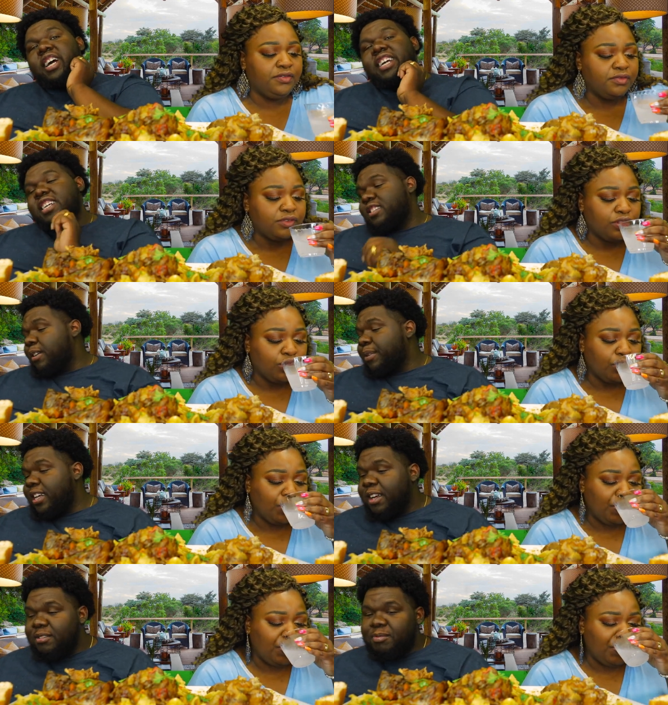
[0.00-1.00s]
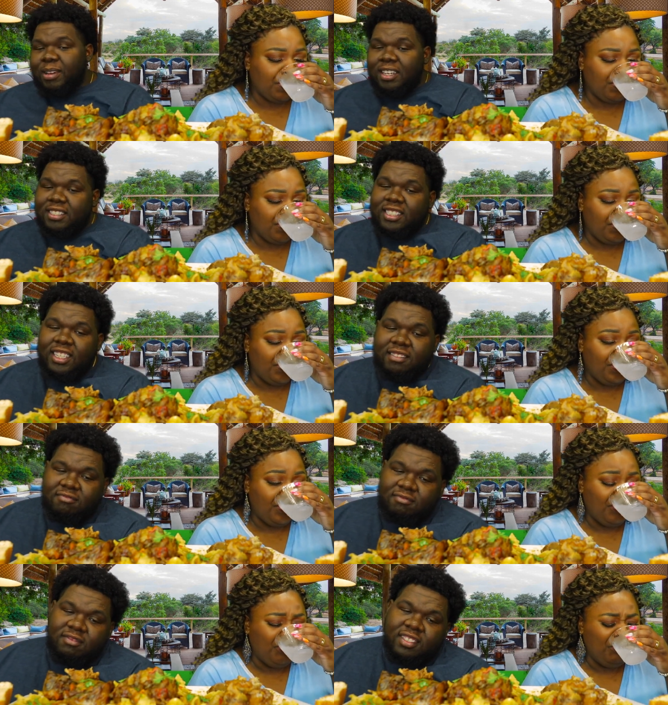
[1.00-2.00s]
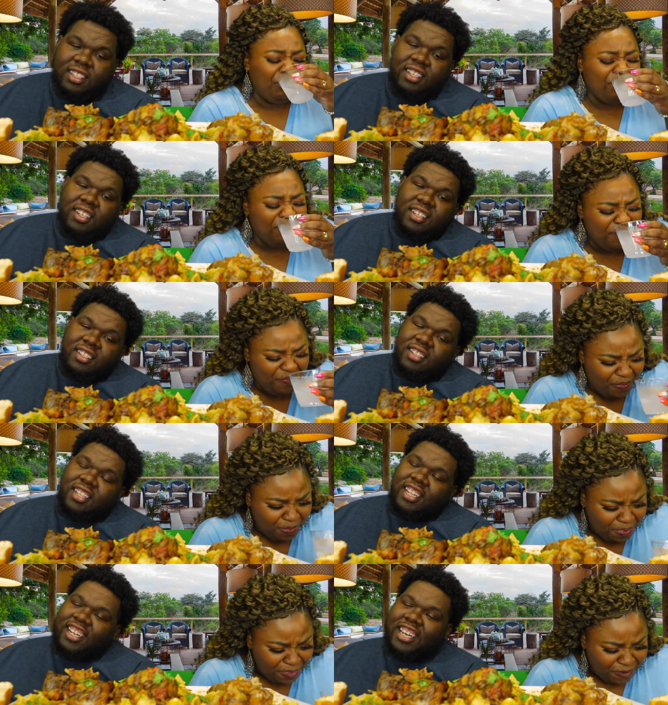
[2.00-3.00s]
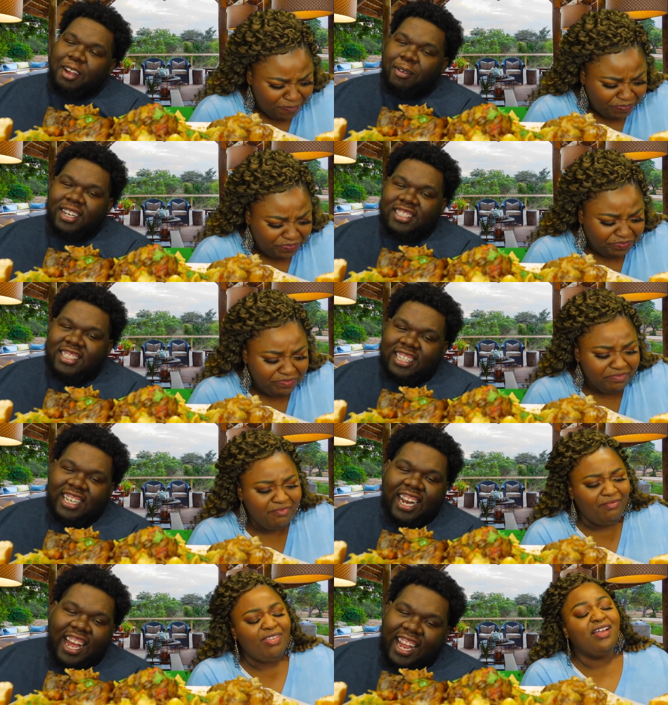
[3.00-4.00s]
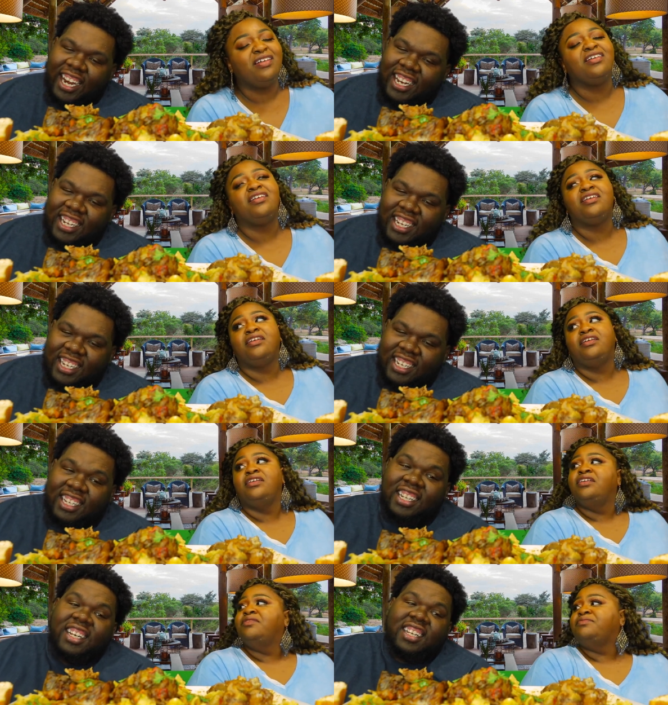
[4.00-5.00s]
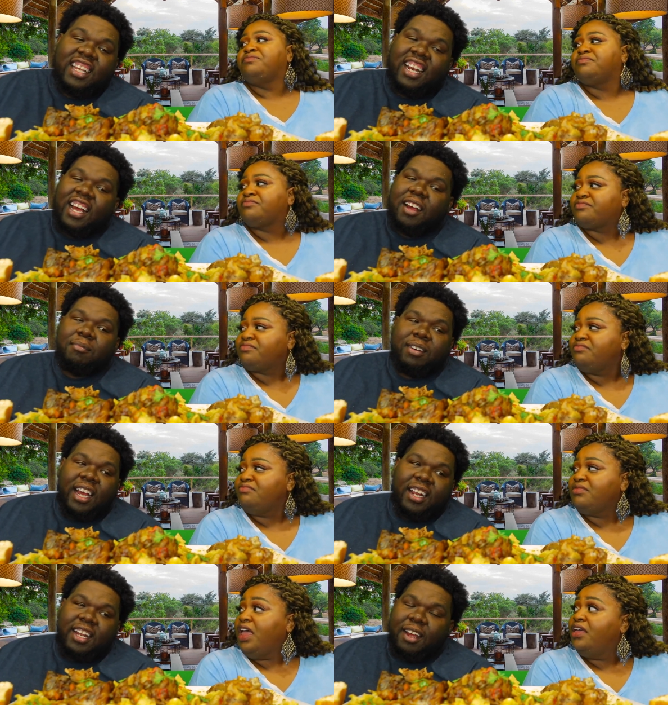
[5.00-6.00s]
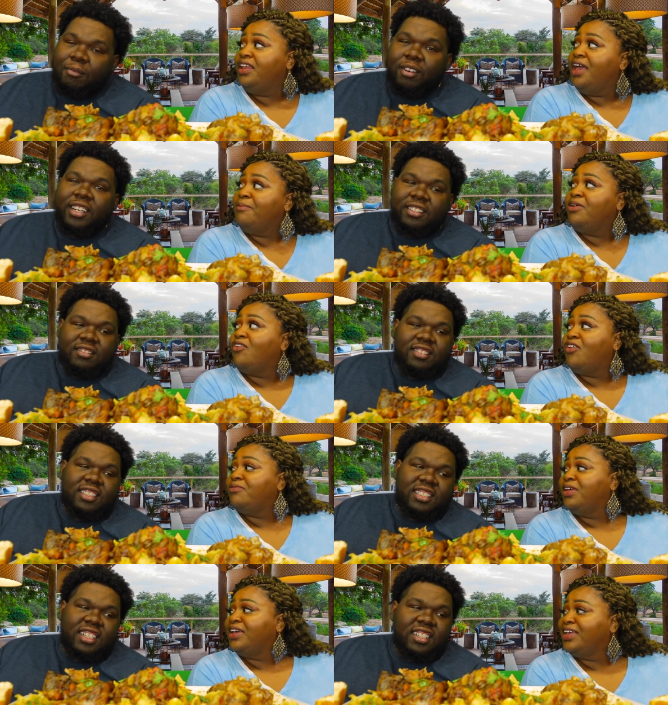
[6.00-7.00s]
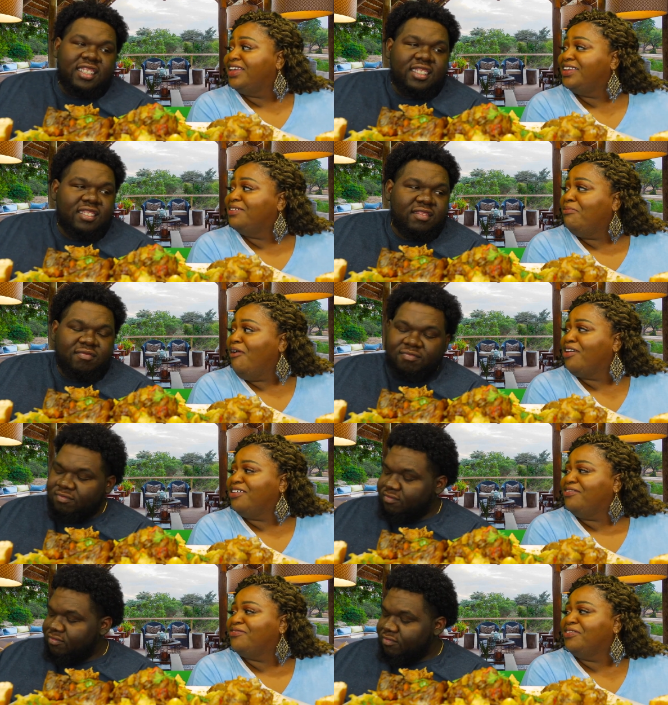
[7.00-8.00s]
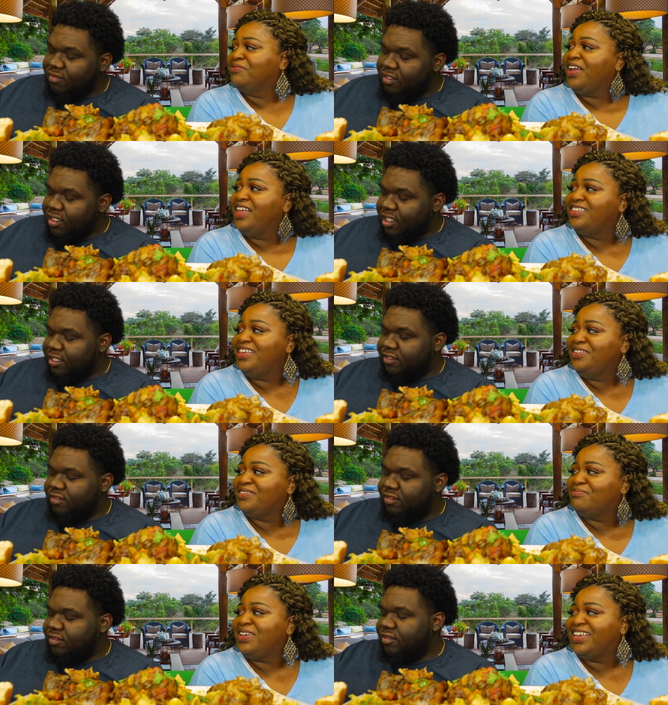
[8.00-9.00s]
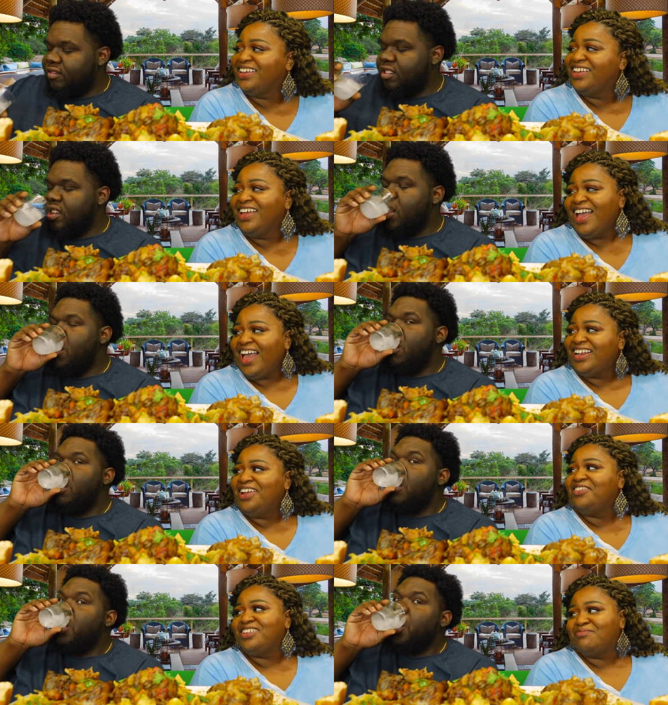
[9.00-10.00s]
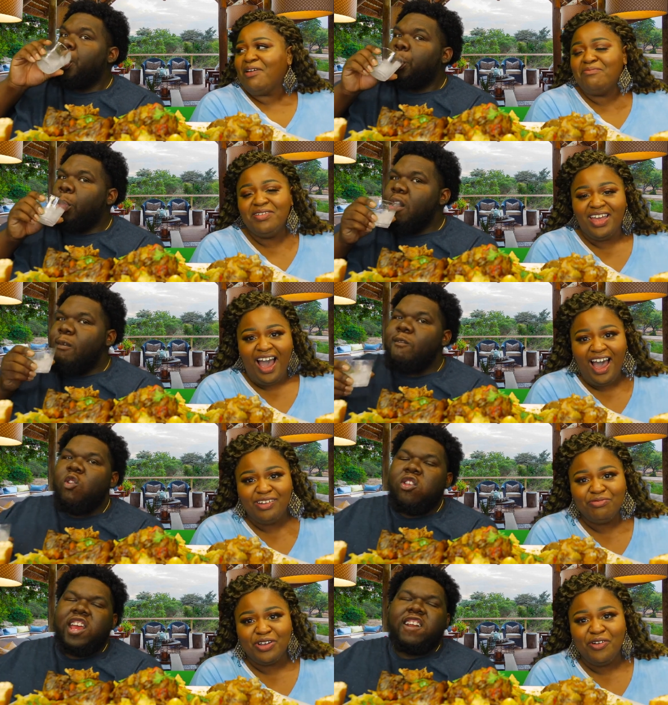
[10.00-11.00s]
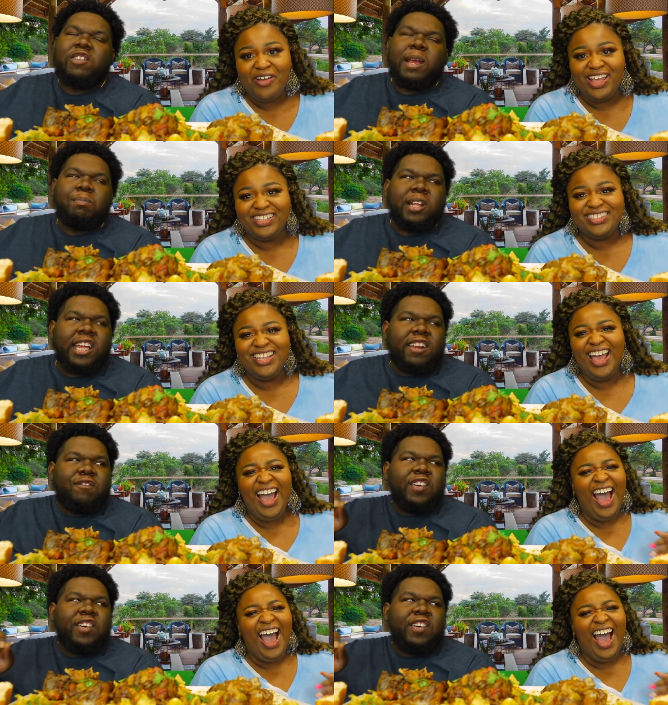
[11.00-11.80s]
Speaker 1: I guess, I mean, they just about to see. They about to see that I ain't... uh That I'm not
Speaker 2: that and I'm going to go up there and get the marker from... Excuse me. I know this may be
Speaker 1: an I'm odd request. They playing